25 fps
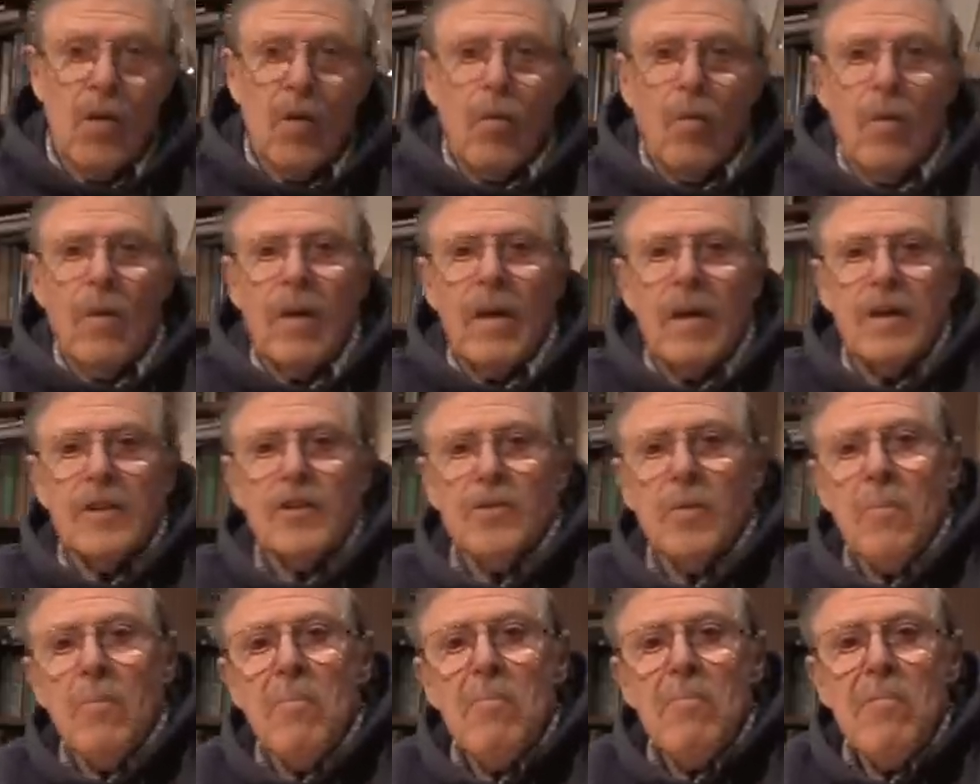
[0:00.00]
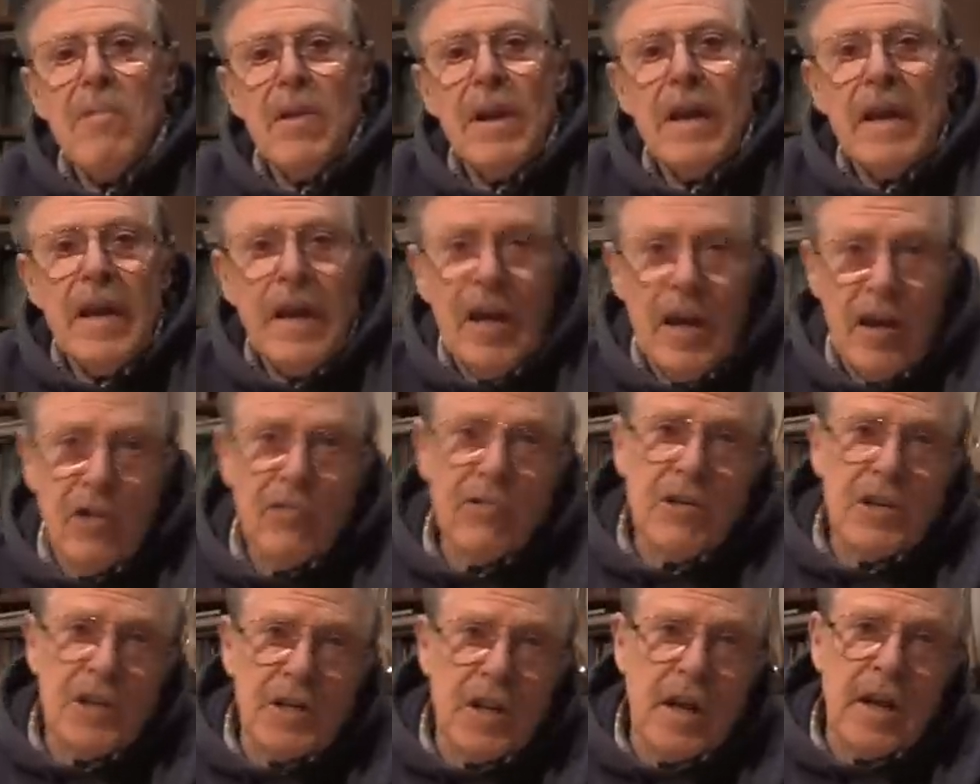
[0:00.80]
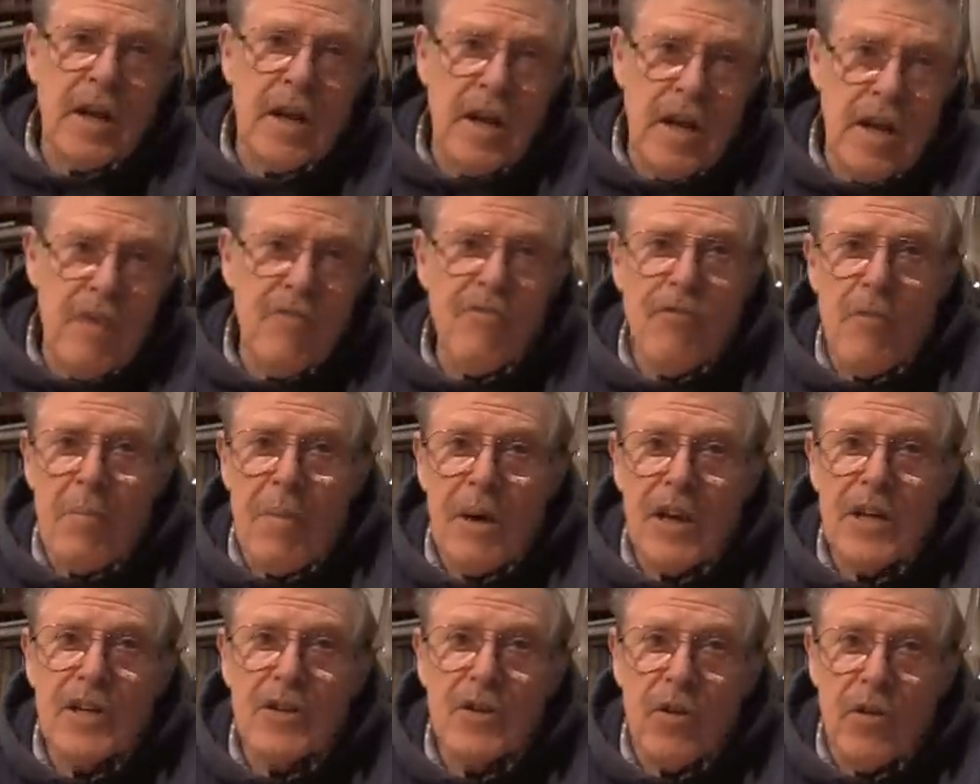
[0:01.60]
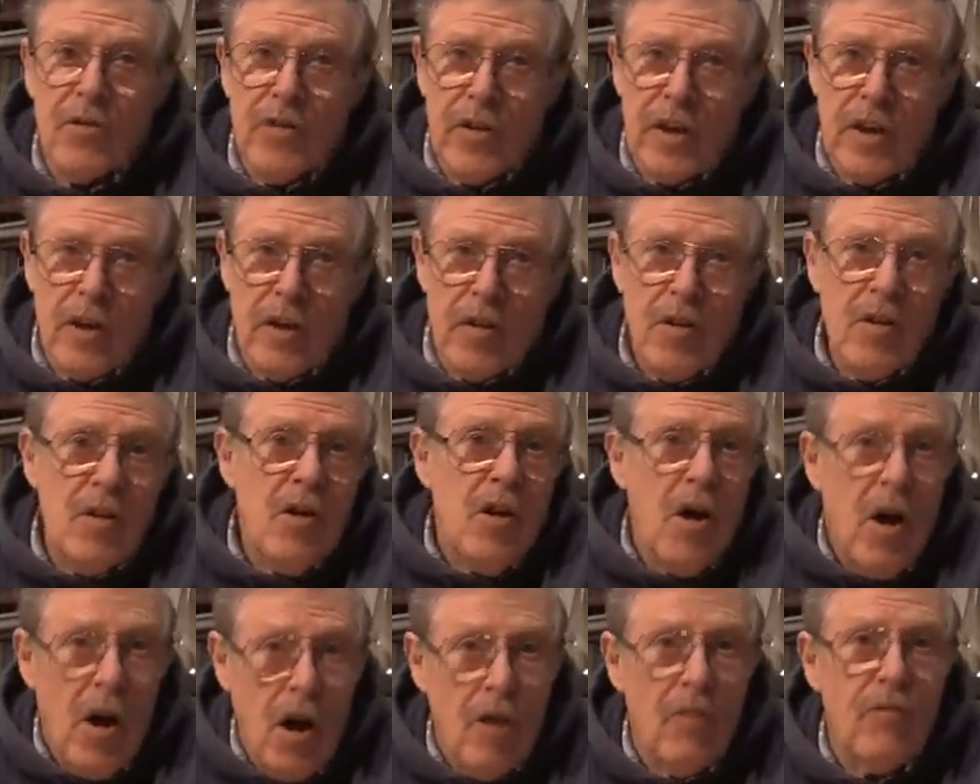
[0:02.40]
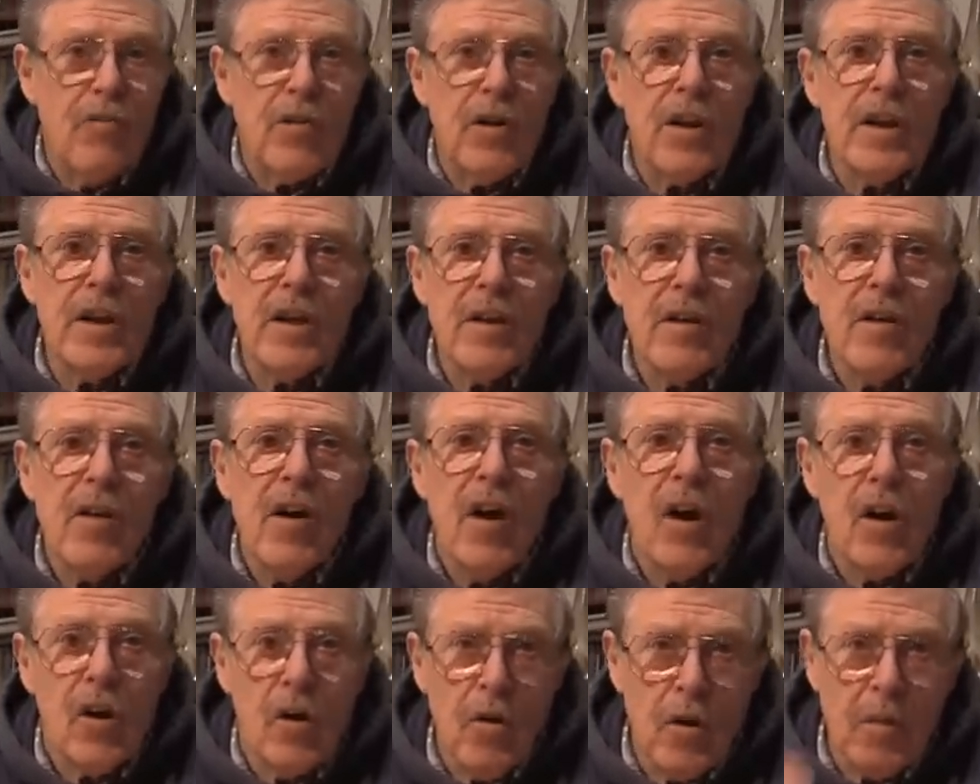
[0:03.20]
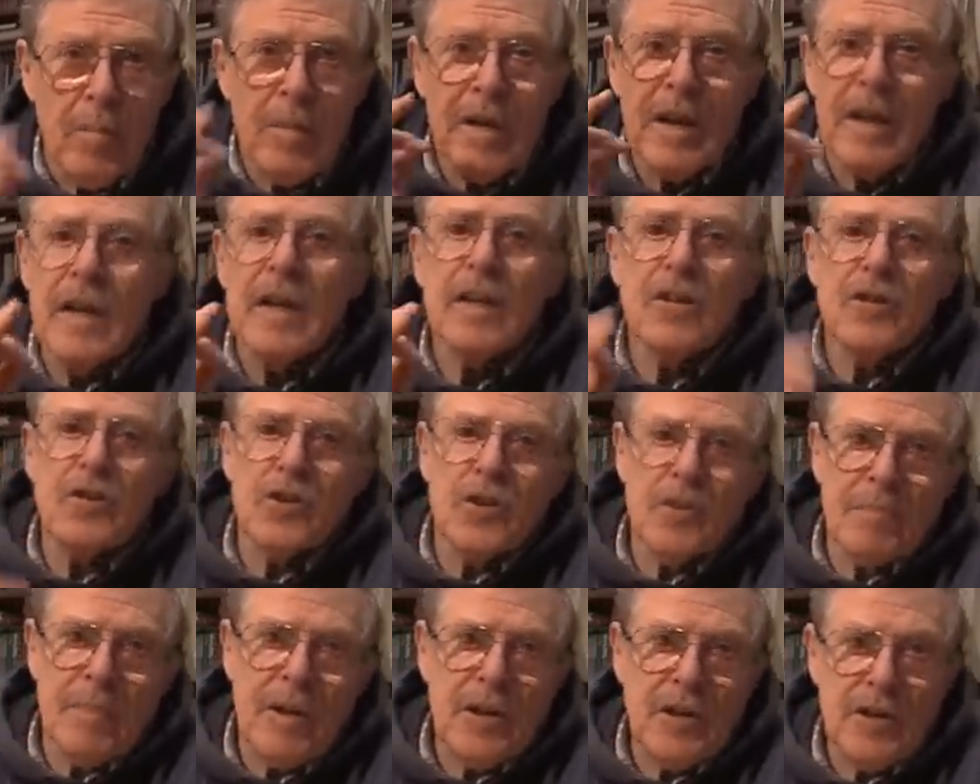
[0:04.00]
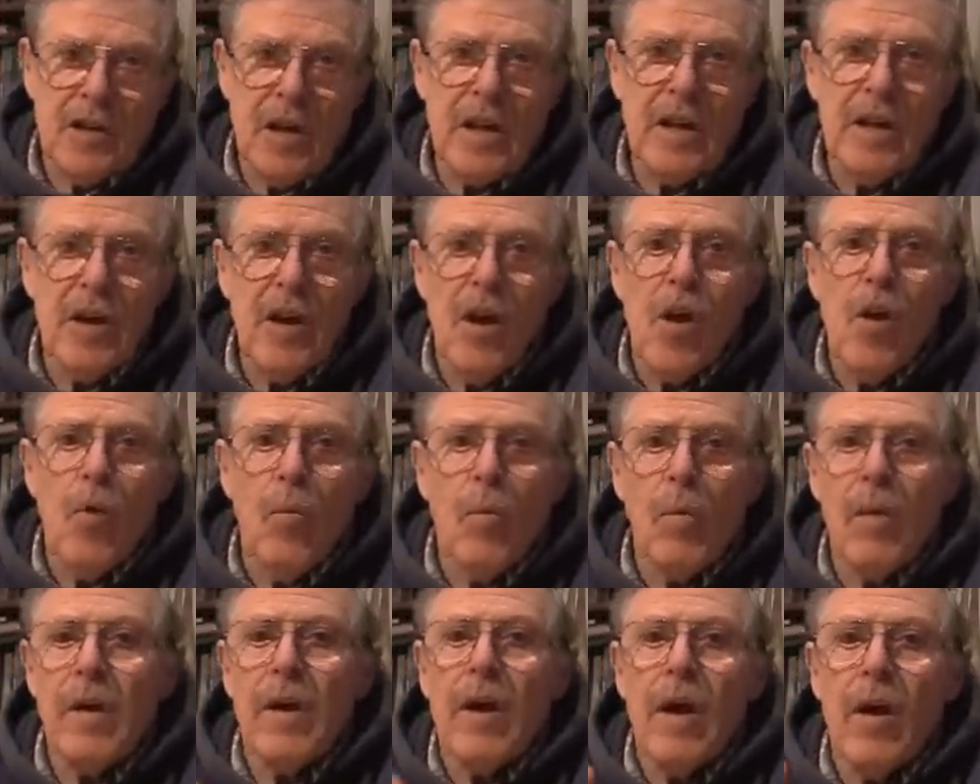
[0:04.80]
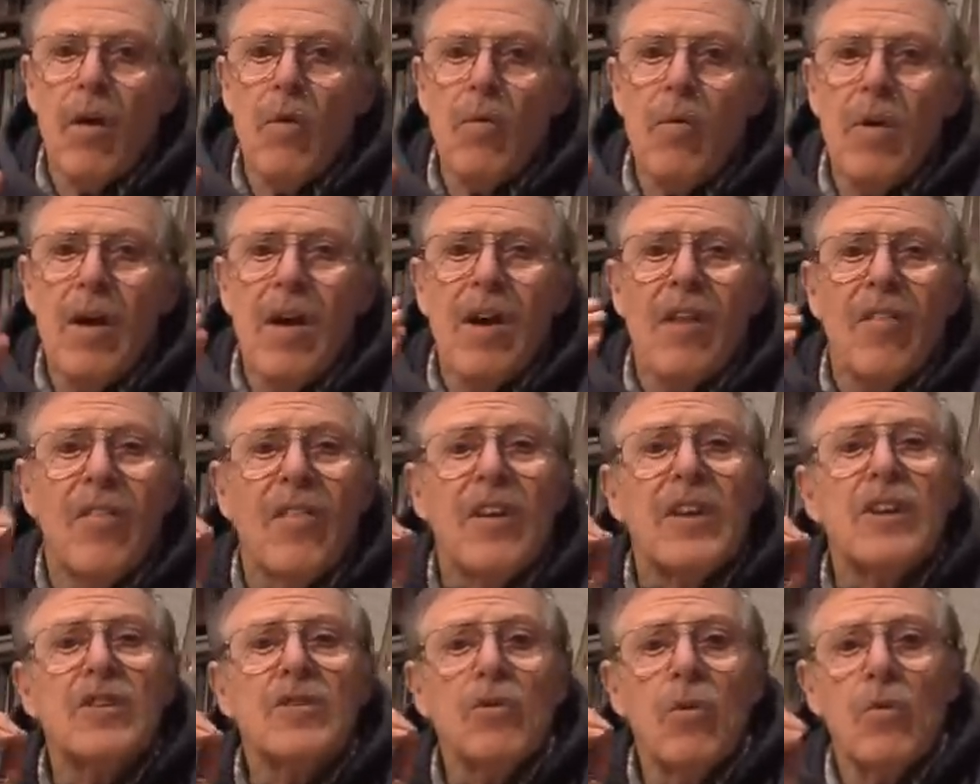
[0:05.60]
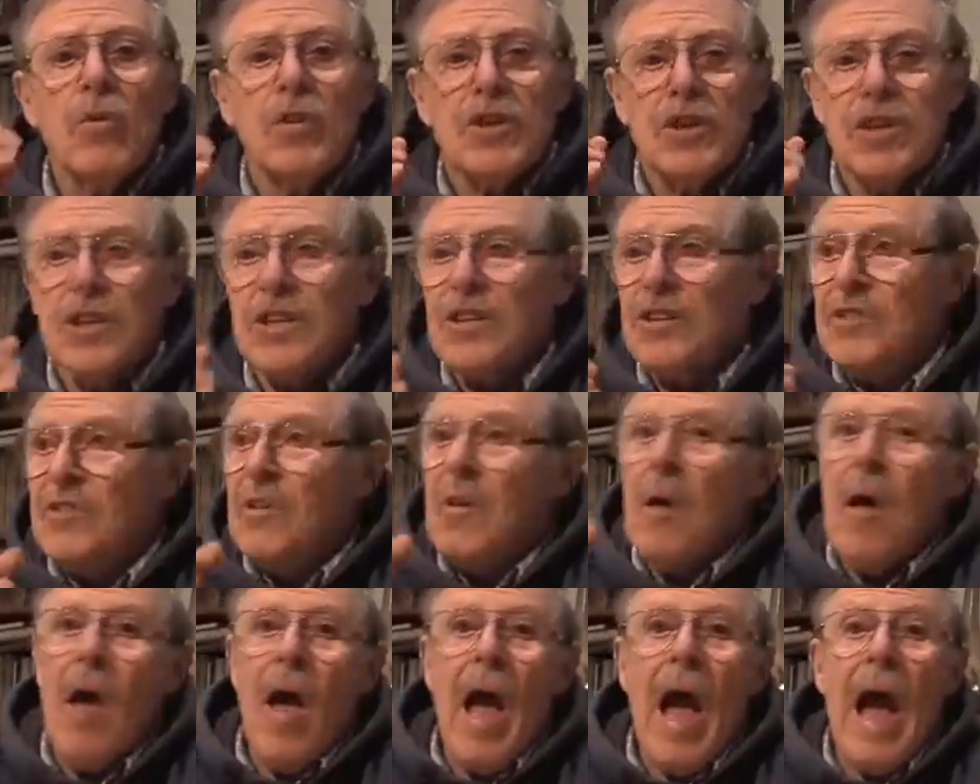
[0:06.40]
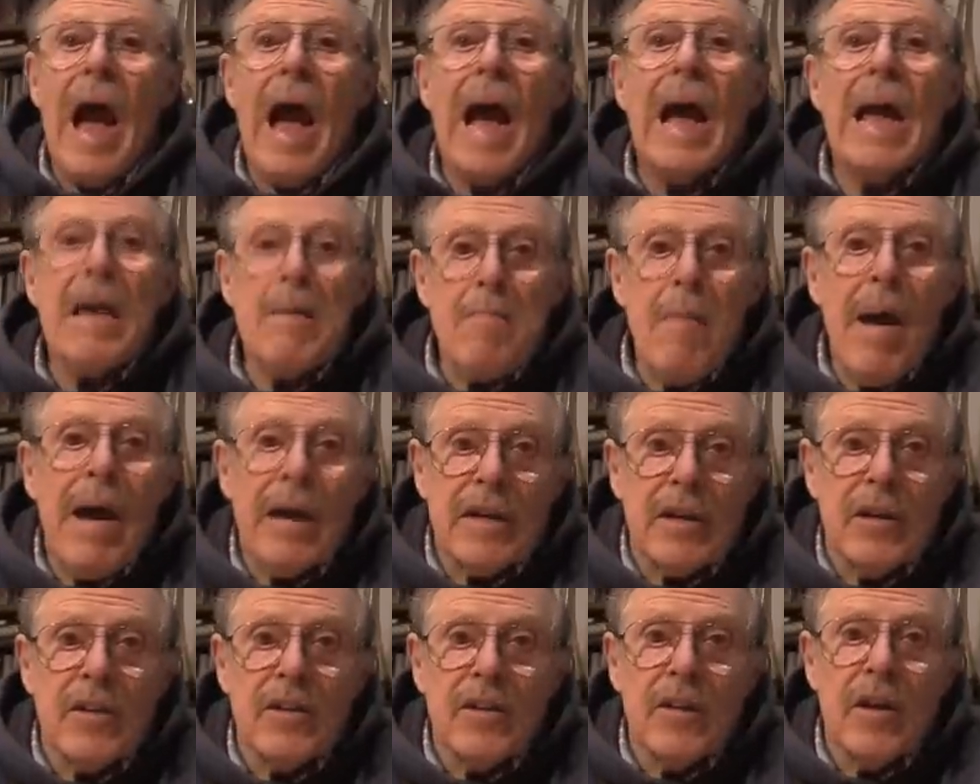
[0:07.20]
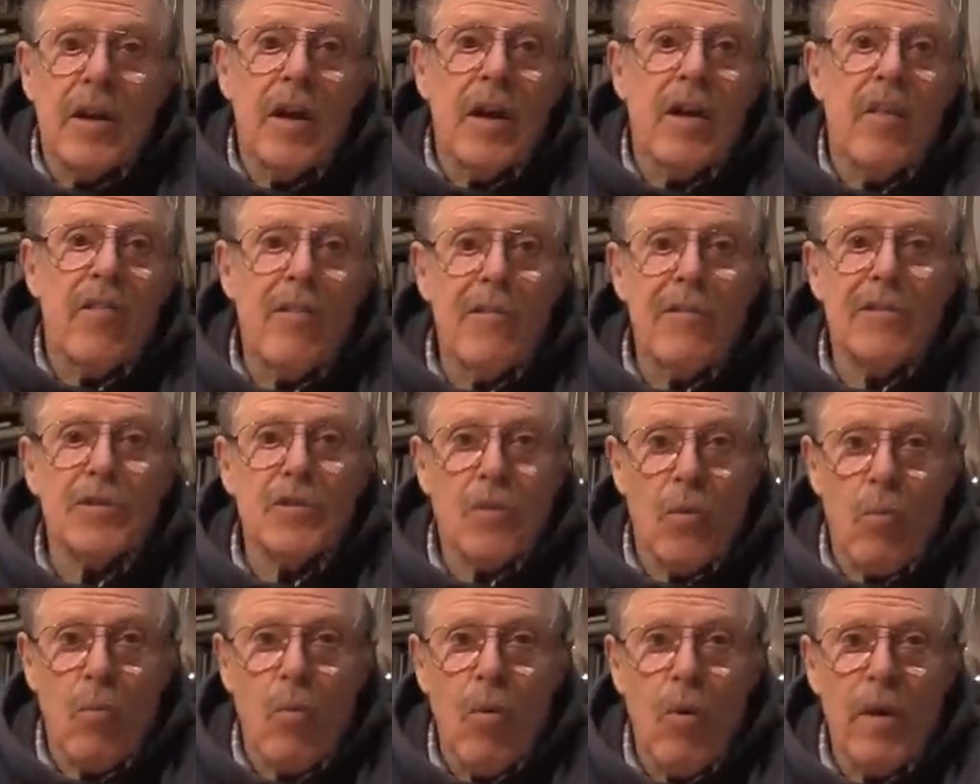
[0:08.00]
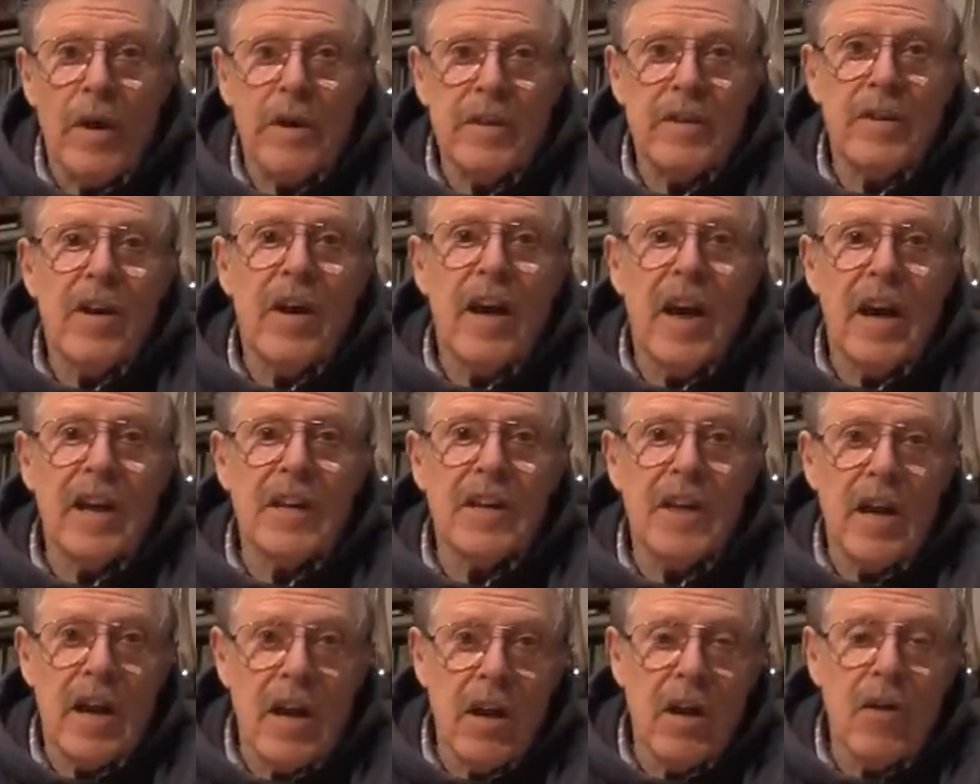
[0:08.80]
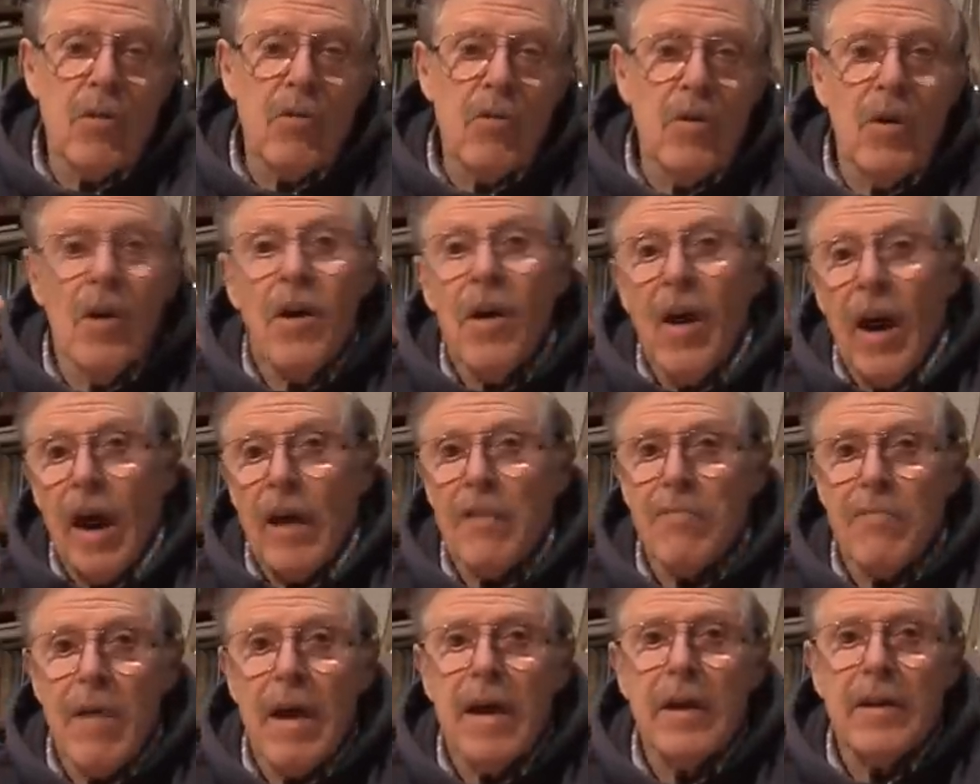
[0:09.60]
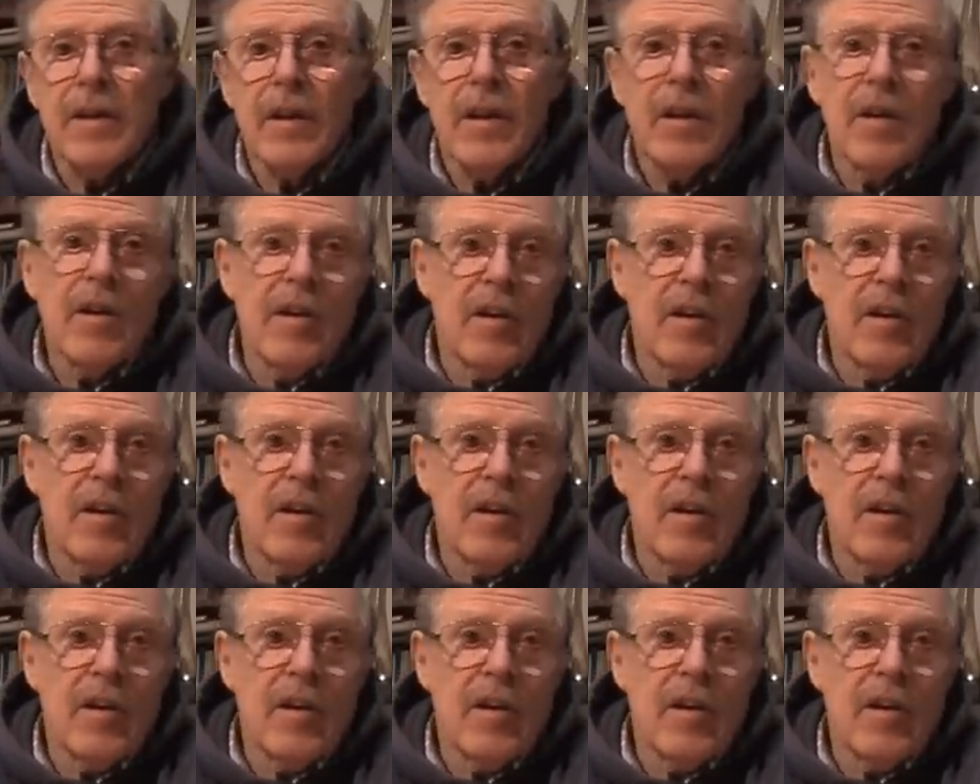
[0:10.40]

Well, that's some pretty interesting information, I think. Hopefully, a lot of beginners especially will know there's not just a maggot, there is a white, a yellow, a red,